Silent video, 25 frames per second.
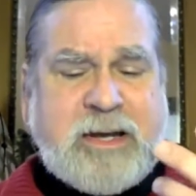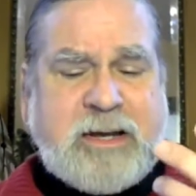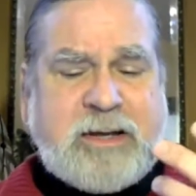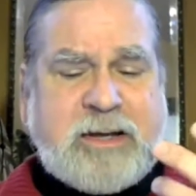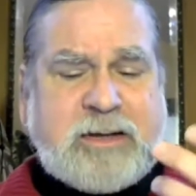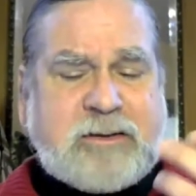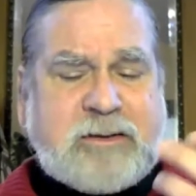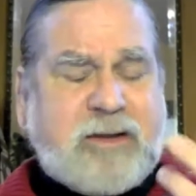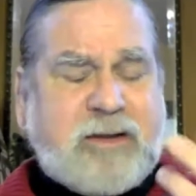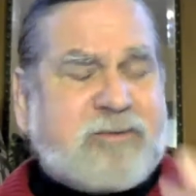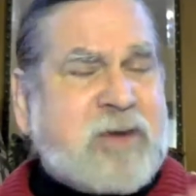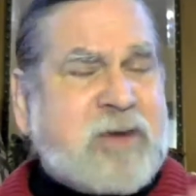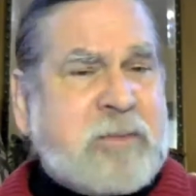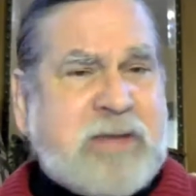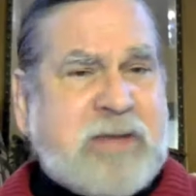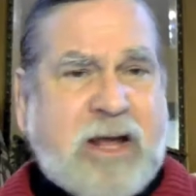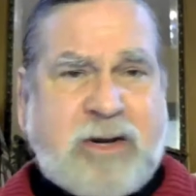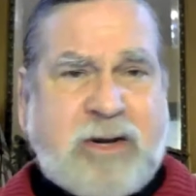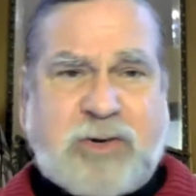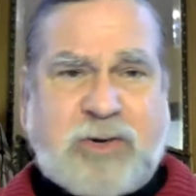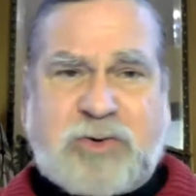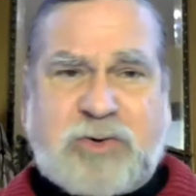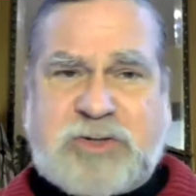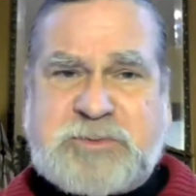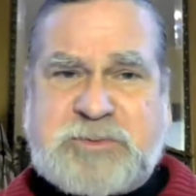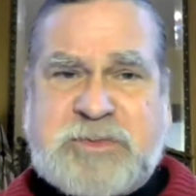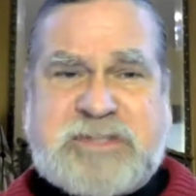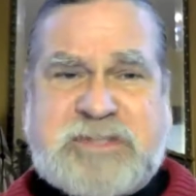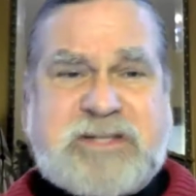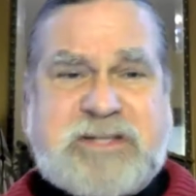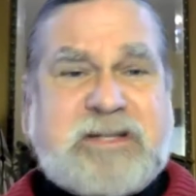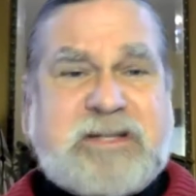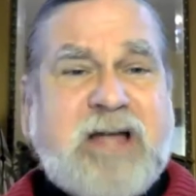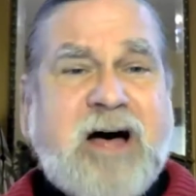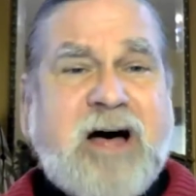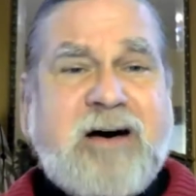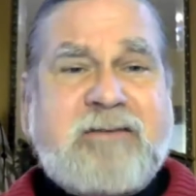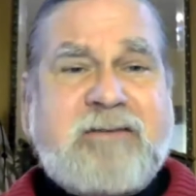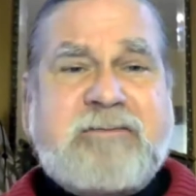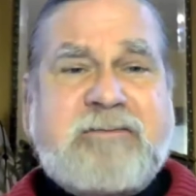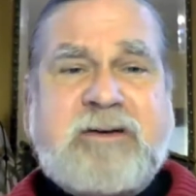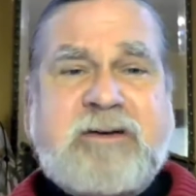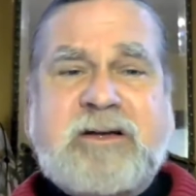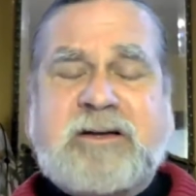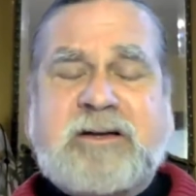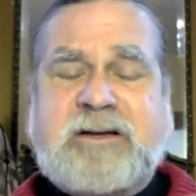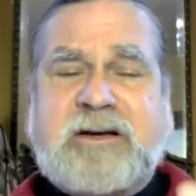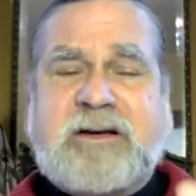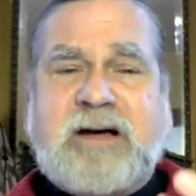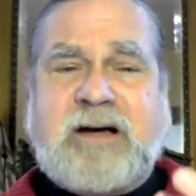Love came down at Christmas, love,
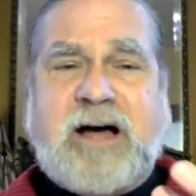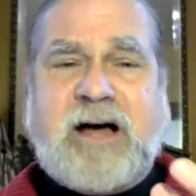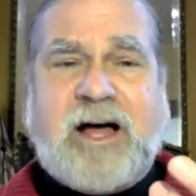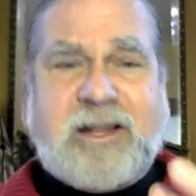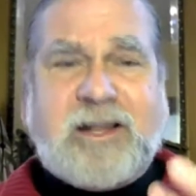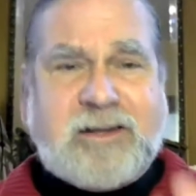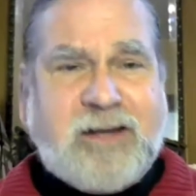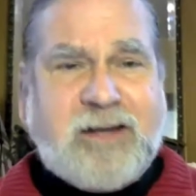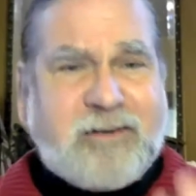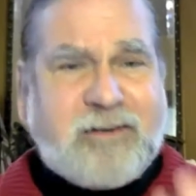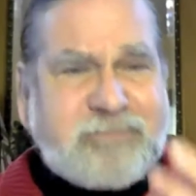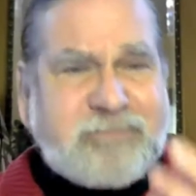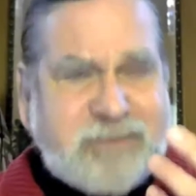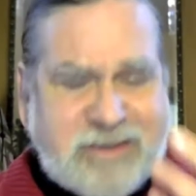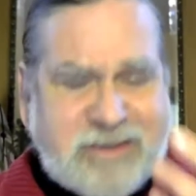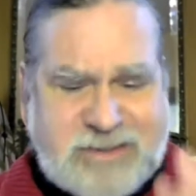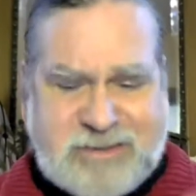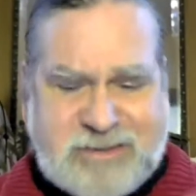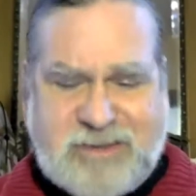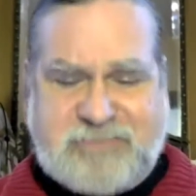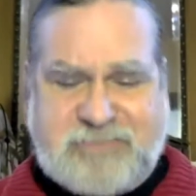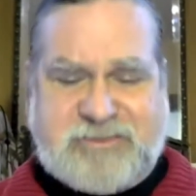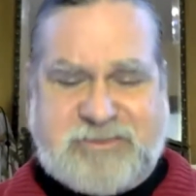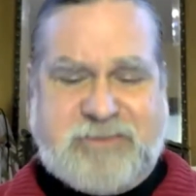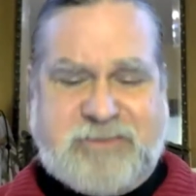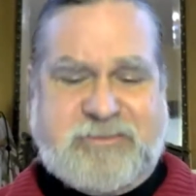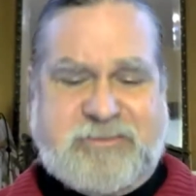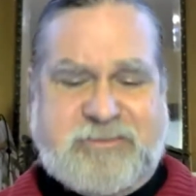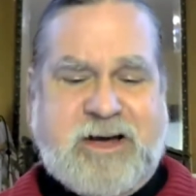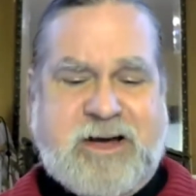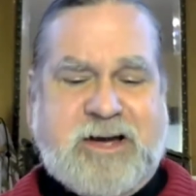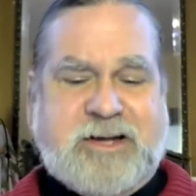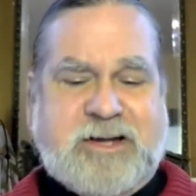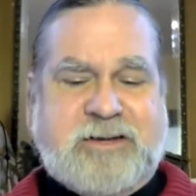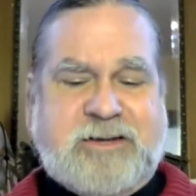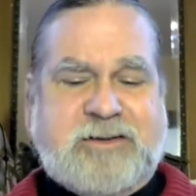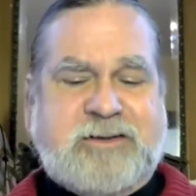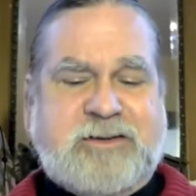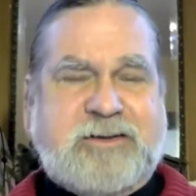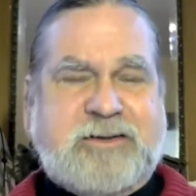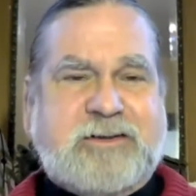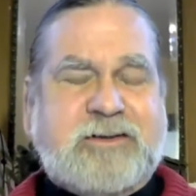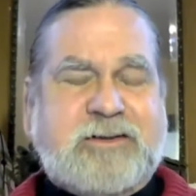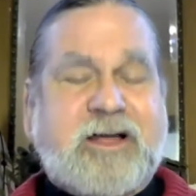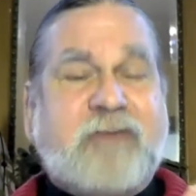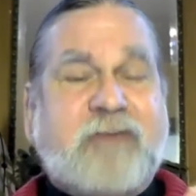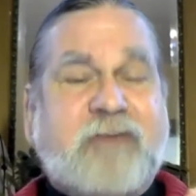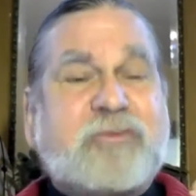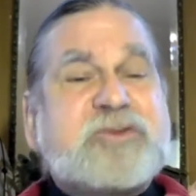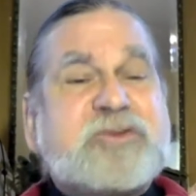a lovely love divine.
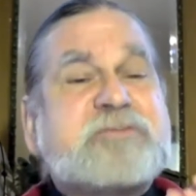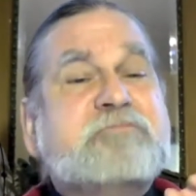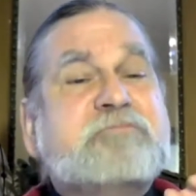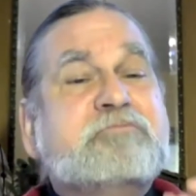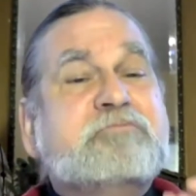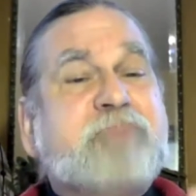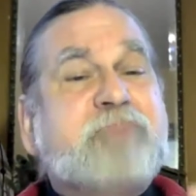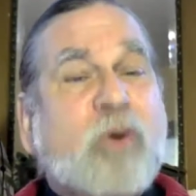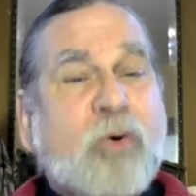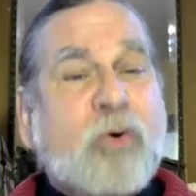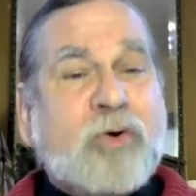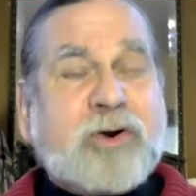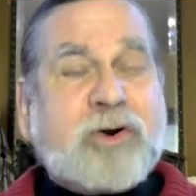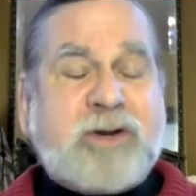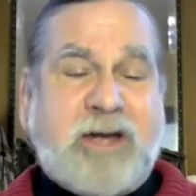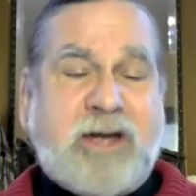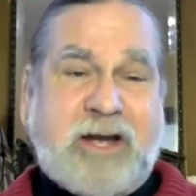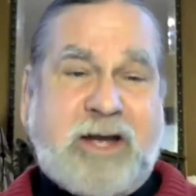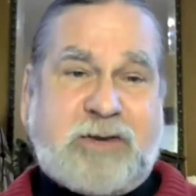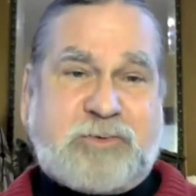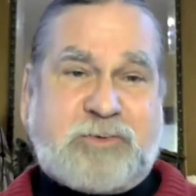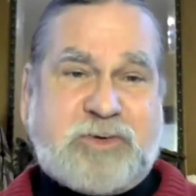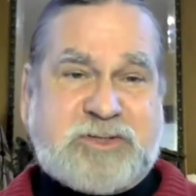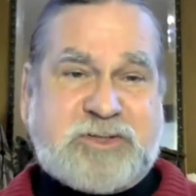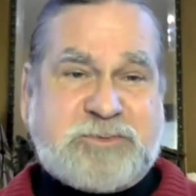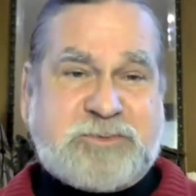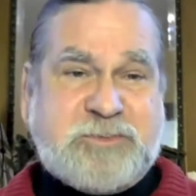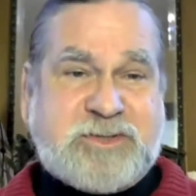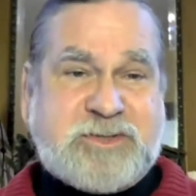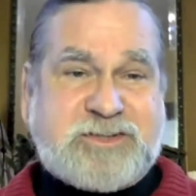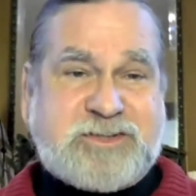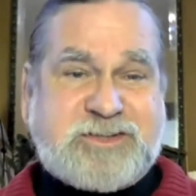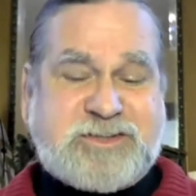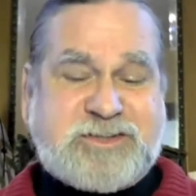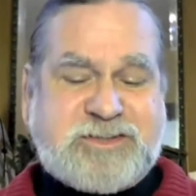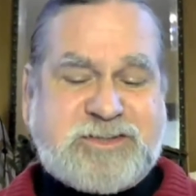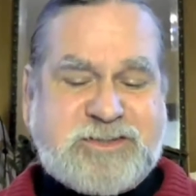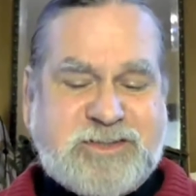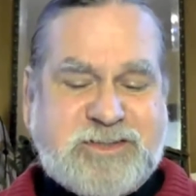Love was born at Christmas.